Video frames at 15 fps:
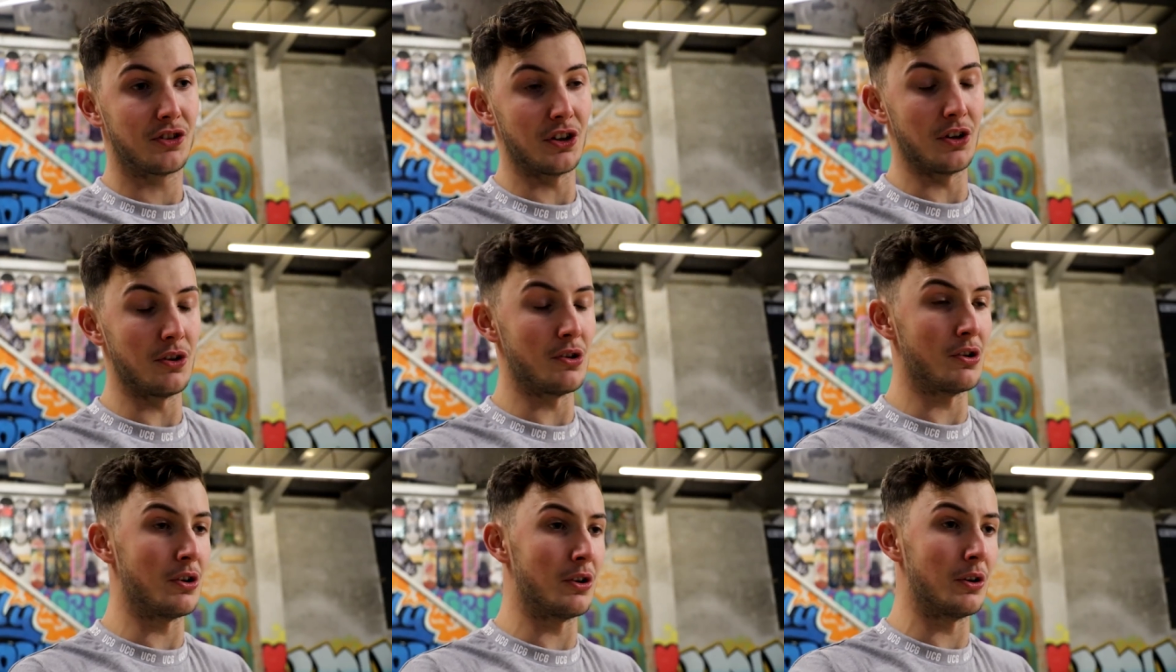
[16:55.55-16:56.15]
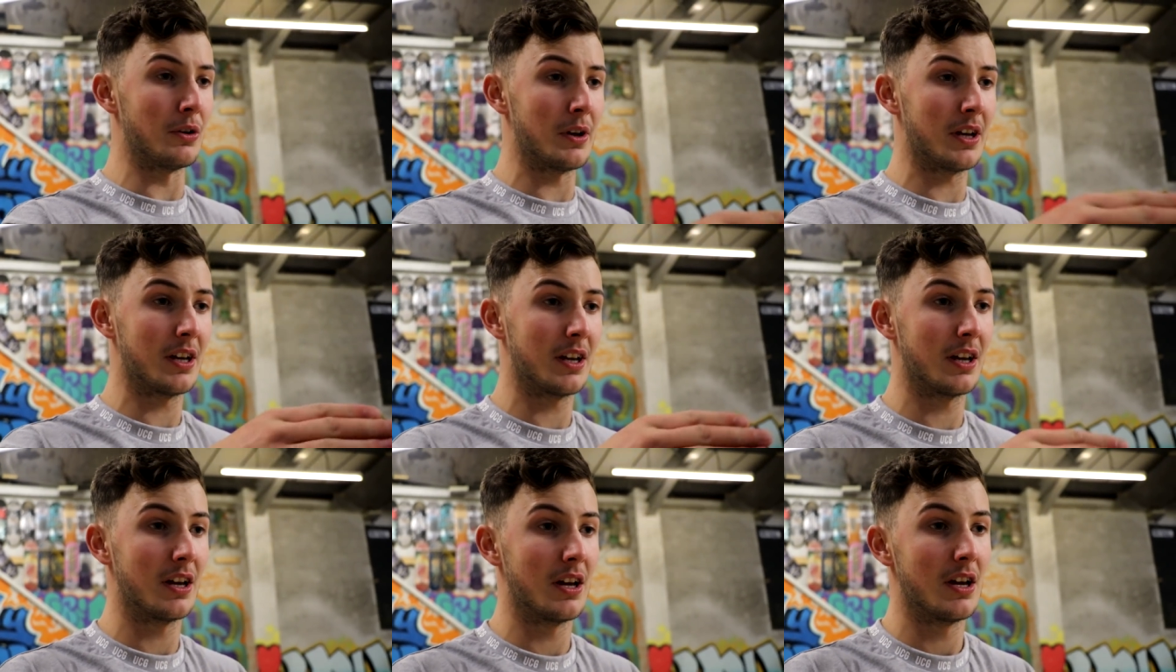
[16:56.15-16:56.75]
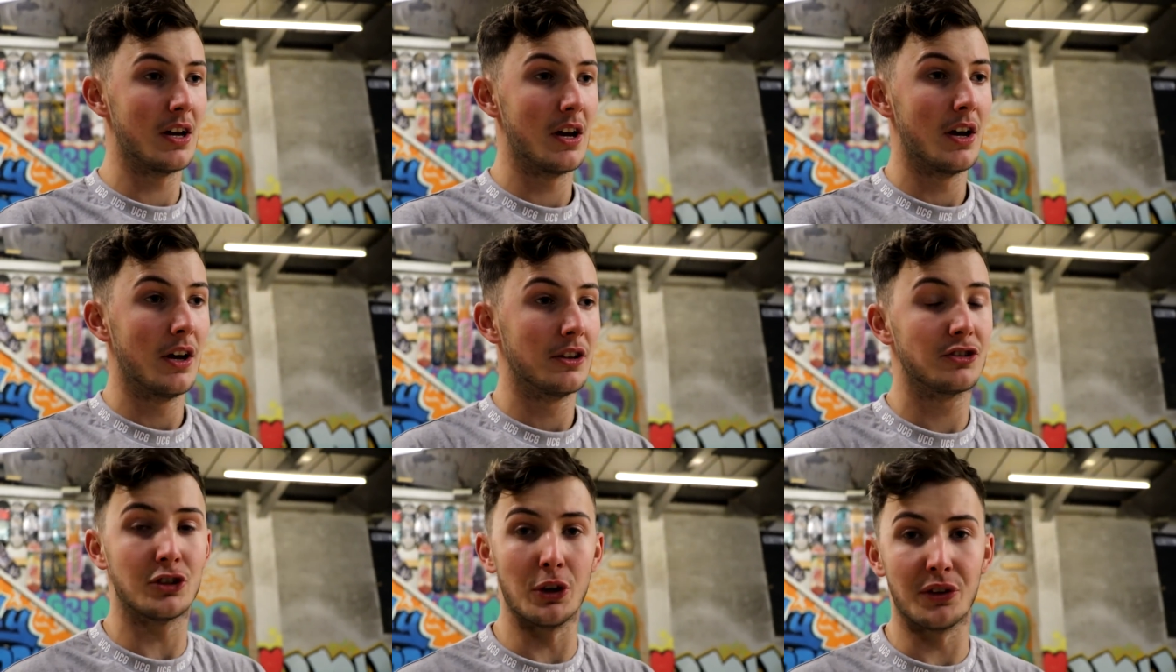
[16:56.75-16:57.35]
to
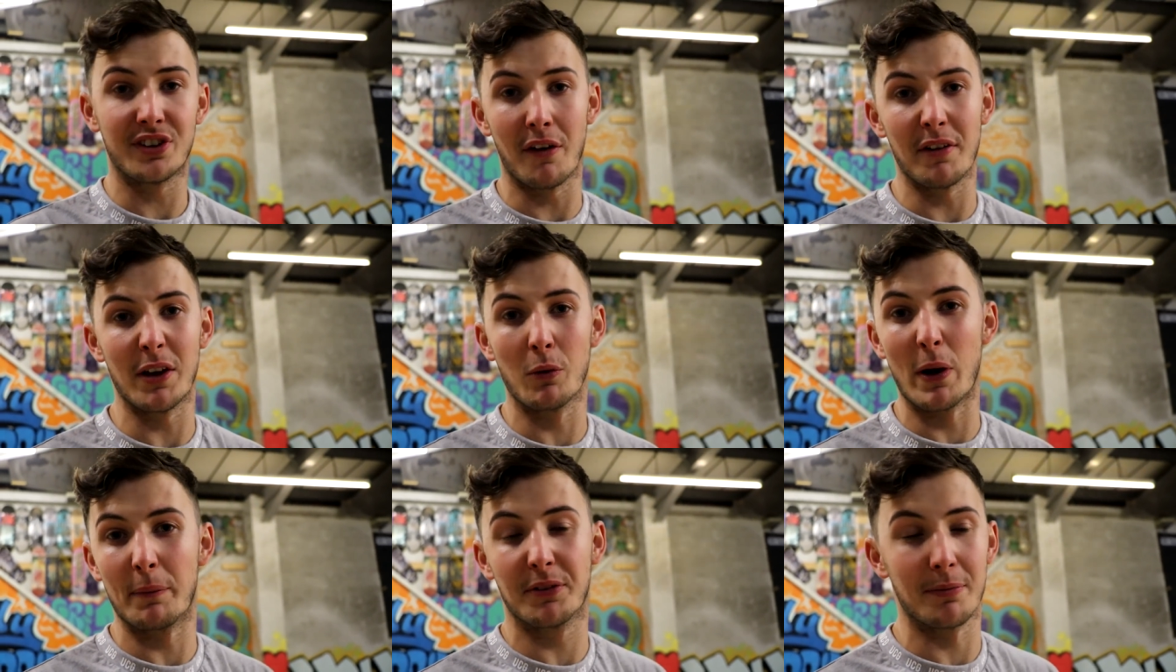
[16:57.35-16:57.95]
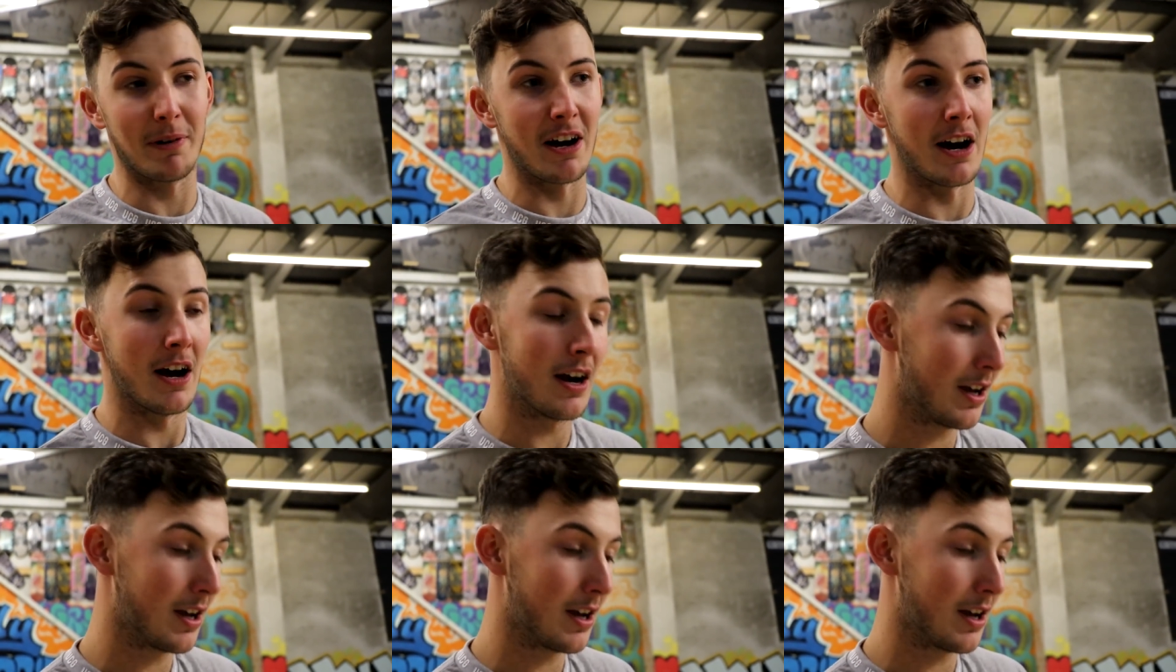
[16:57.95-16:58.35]
270 whip to bar.